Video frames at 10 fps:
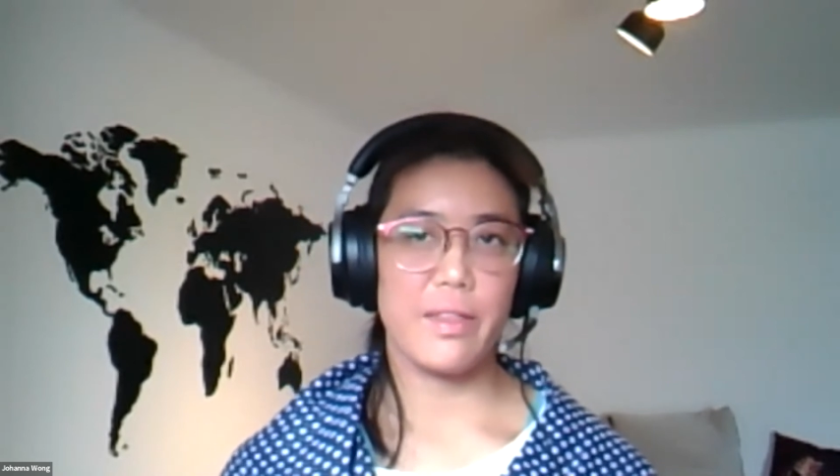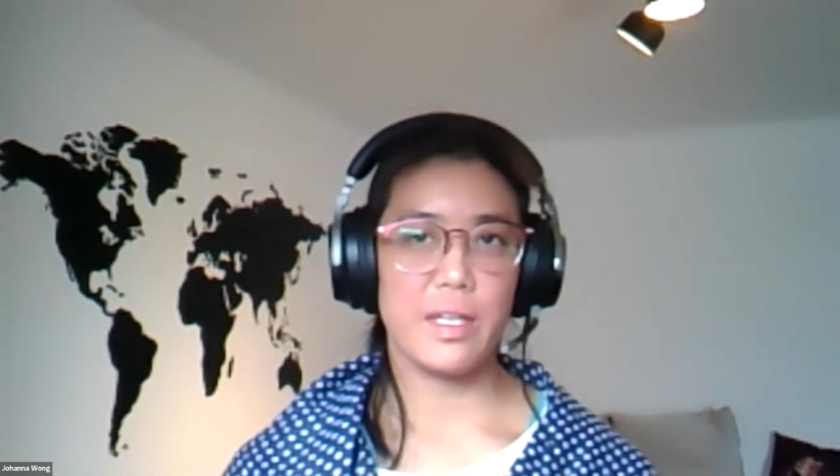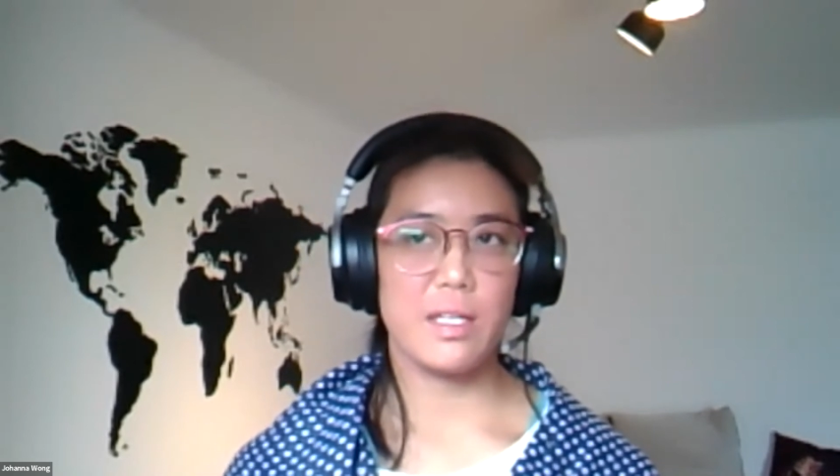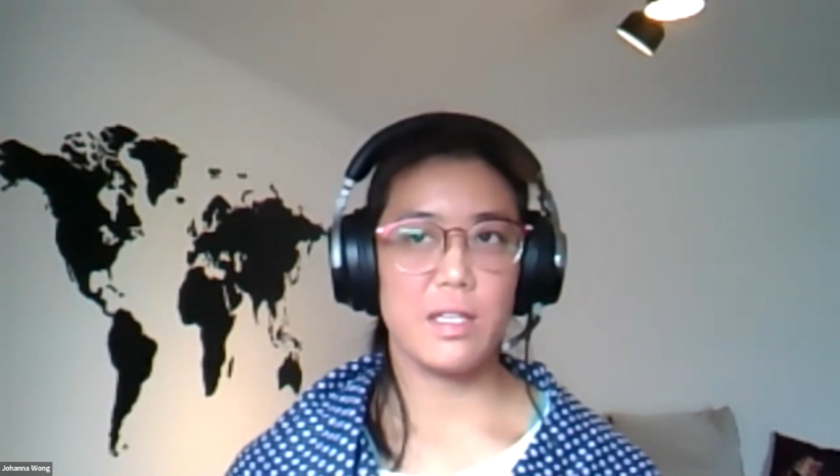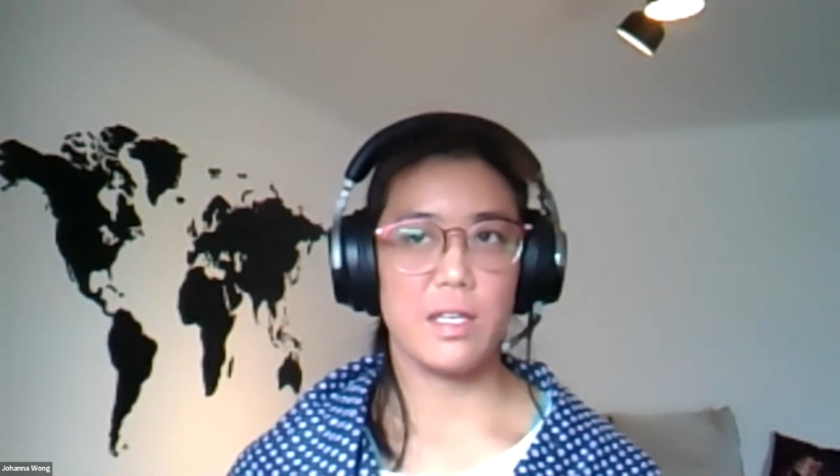
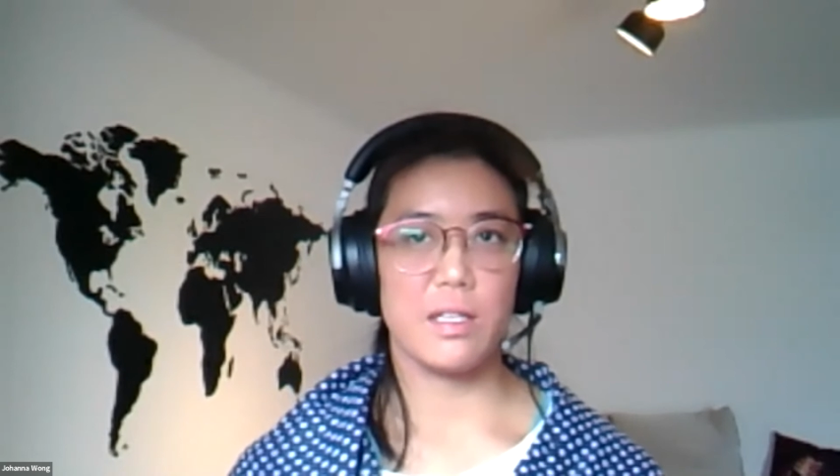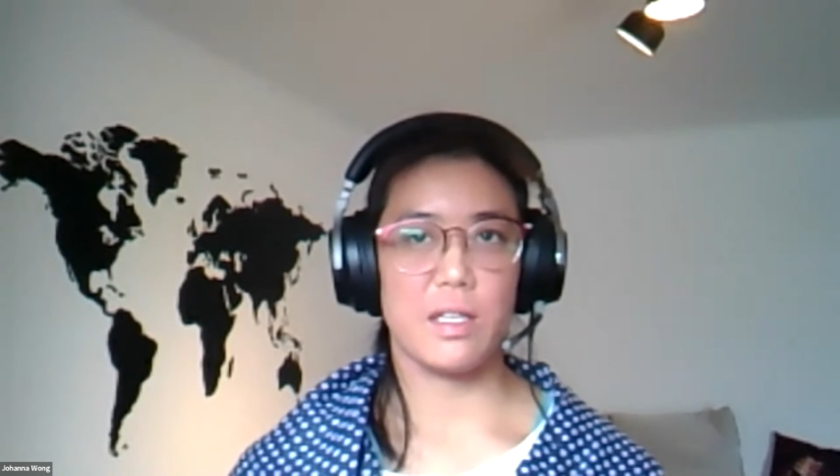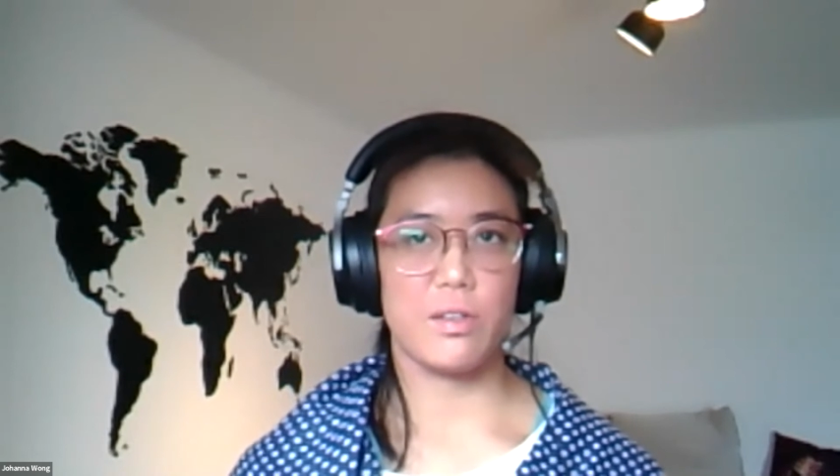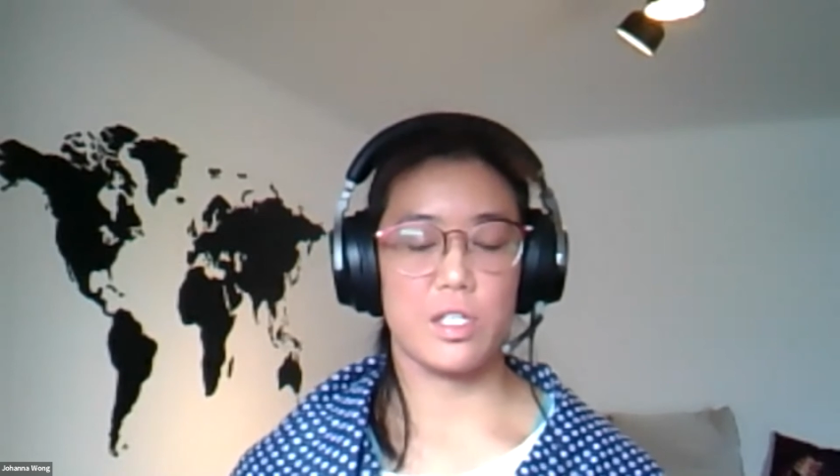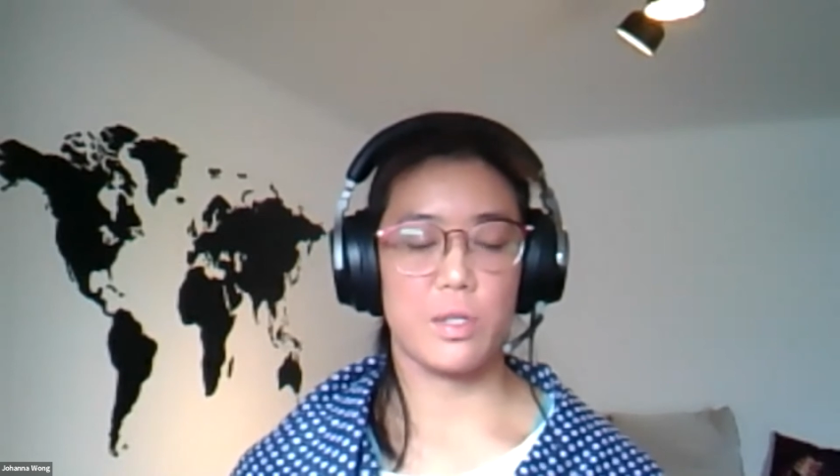think that
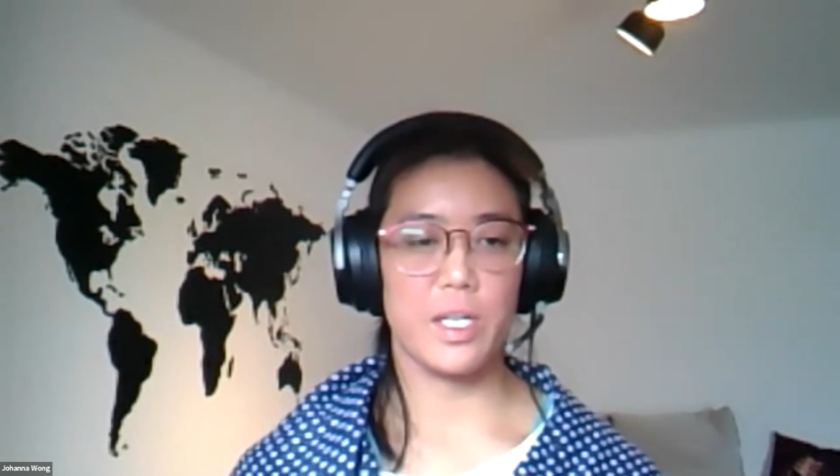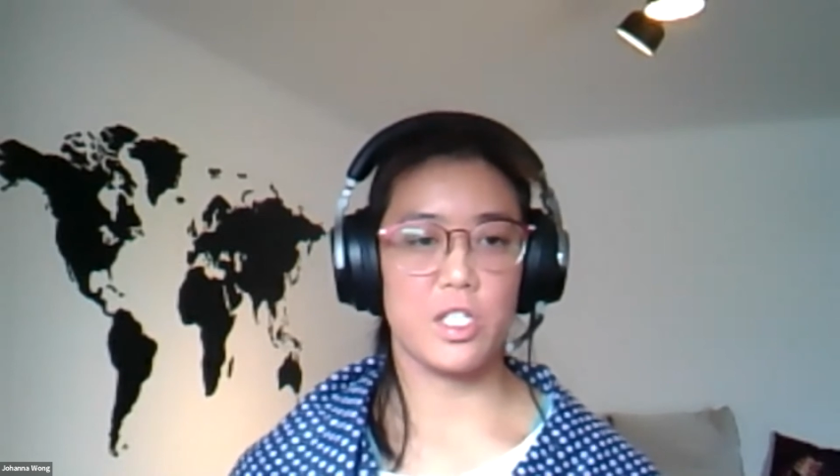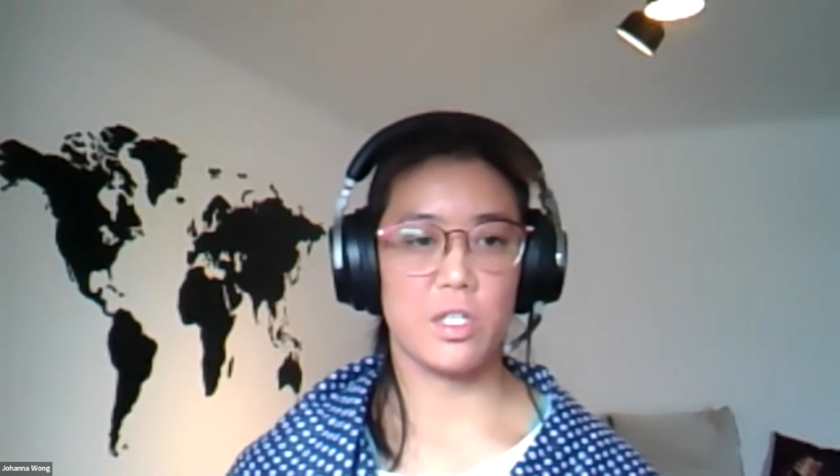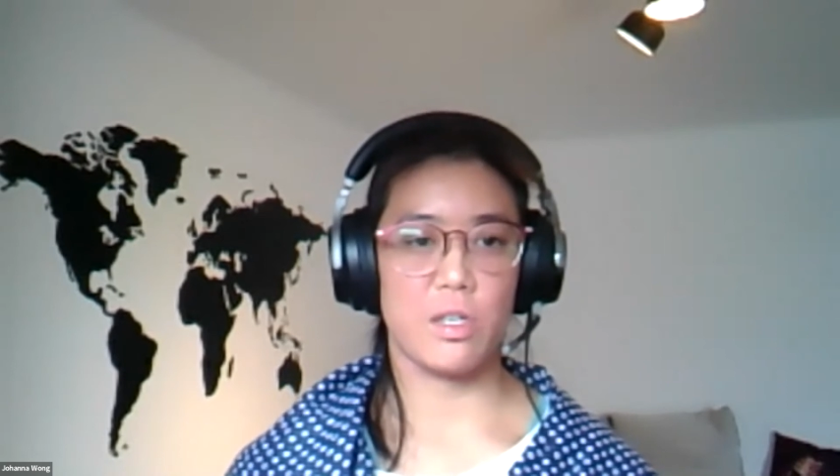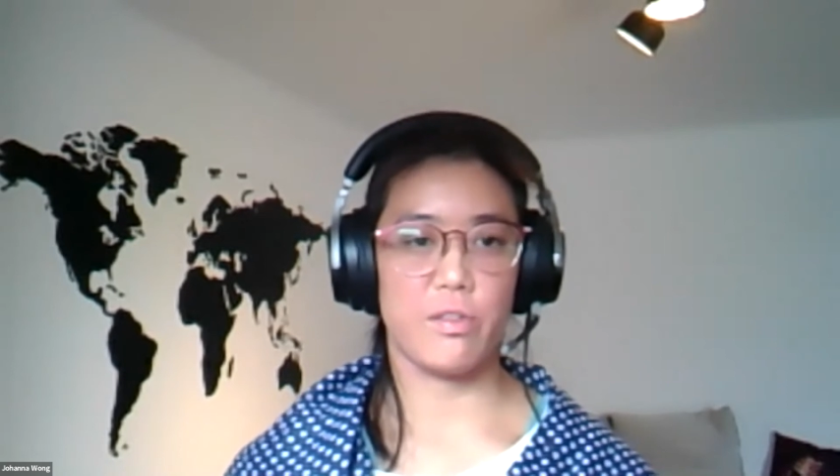there is a
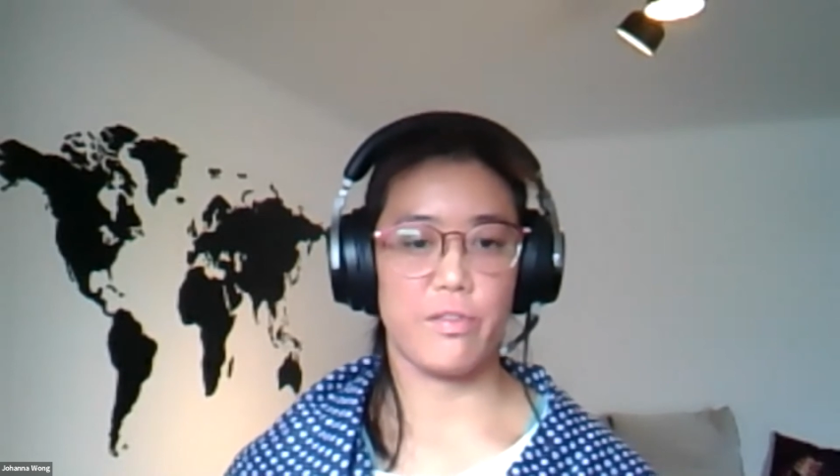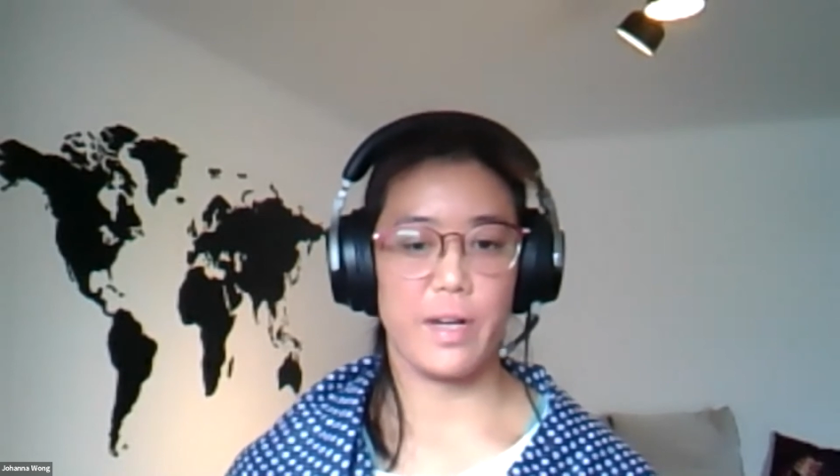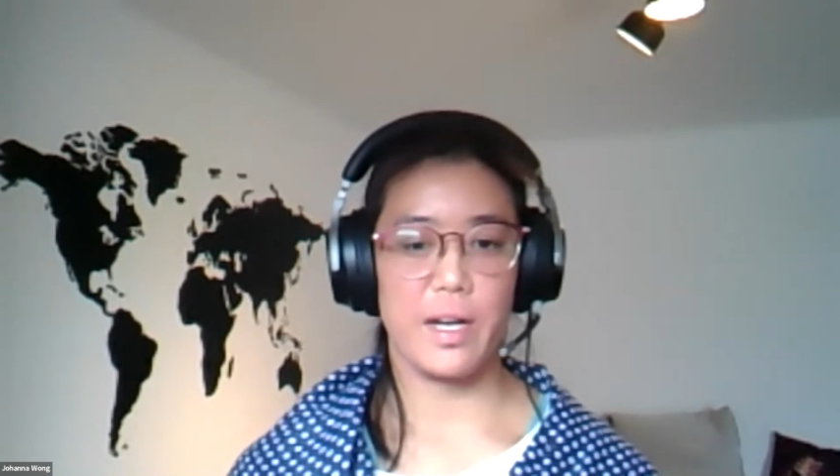question of,